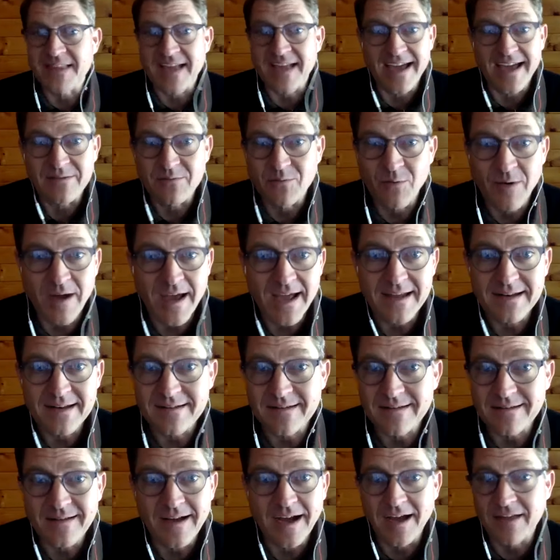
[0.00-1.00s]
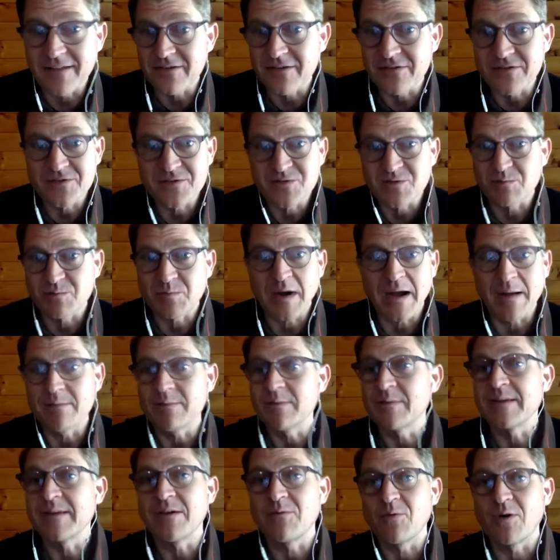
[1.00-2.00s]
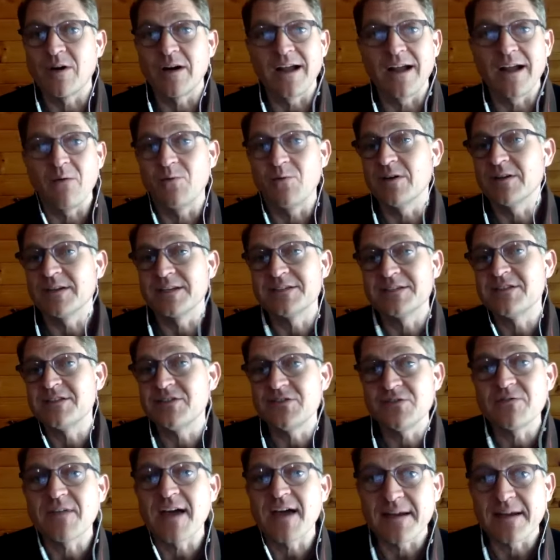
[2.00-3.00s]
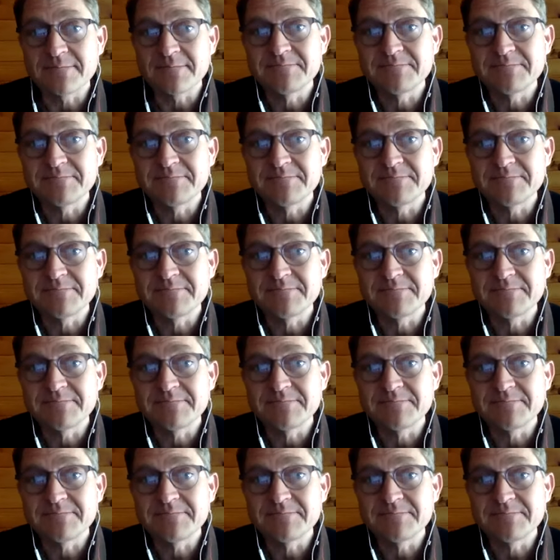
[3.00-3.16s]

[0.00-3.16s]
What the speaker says: that when others probably weren't willing to do that.